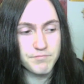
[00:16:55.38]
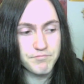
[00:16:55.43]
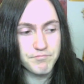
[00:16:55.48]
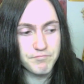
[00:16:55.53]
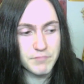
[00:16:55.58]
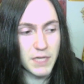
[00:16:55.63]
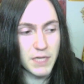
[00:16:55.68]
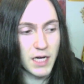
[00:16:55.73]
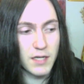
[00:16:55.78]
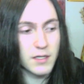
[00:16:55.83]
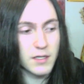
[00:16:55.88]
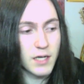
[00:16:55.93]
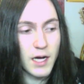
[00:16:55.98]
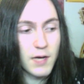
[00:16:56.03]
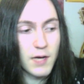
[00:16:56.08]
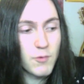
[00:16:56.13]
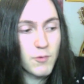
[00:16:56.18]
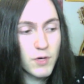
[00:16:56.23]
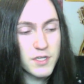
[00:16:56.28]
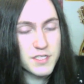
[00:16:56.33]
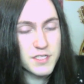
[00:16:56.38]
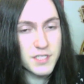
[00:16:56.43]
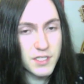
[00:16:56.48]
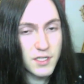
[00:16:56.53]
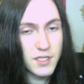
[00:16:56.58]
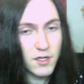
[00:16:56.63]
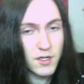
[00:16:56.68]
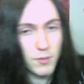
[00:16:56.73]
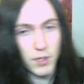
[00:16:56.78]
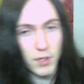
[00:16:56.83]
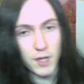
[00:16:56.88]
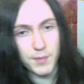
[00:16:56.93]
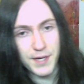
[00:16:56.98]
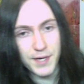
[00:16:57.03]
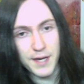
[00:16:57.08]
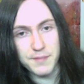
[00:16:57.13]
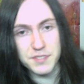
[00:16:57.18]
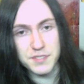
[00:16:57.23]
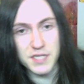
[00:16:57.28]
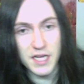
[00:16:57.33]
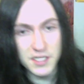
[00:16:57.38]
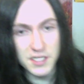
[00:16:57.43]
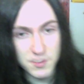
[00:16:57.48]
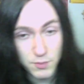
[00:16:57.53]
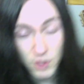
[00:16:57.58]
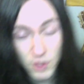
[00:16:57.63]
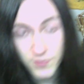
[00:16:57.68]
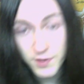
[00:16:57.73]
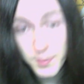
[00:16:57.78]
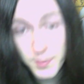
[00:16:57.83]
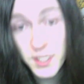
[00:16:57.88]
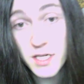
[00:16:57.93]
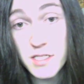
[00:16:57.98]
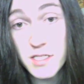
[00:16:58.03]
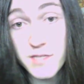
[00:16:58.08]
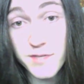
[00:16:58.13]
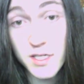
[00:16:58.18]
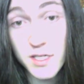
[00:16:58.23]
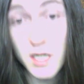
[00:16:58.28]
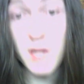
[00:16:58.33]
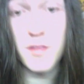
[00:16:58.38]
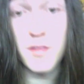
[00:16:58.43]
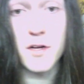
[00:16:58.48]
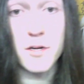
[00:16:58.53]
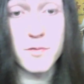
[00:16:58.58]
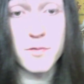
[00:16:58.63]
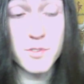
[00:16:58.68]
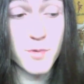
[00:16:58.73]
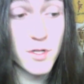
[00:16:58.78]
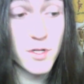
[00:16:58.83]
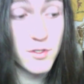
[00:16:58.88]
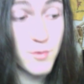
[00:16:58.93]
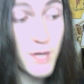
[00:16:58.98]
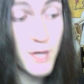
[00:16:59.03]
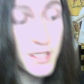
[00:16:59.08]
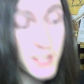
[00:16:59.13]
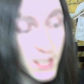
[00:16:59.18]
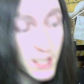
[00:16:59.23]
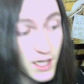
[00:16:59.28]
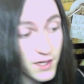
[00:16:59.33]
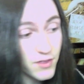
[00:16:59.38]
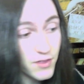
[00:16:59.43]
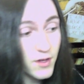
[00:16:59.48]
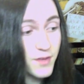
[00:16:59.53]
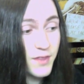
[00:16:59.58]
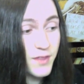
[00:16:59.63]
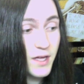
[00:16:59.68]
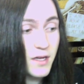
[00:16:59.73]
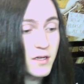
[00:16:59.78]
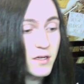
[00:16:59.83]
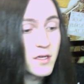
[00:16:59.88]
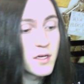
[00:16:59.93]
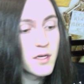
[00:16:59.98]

I want to see Neil Blomkamp's next movie because of it. I thought it was well directed, and I thought that